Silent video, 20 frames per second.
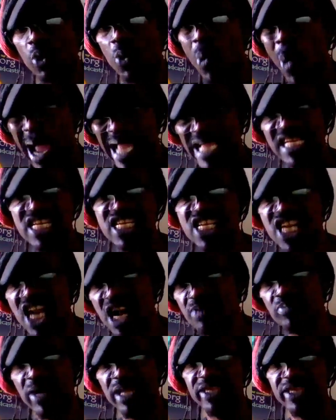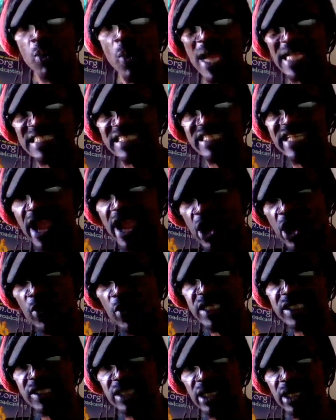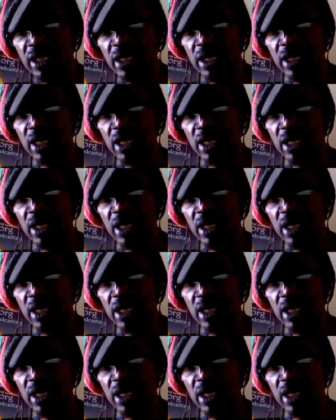white gunman, the white terrorist,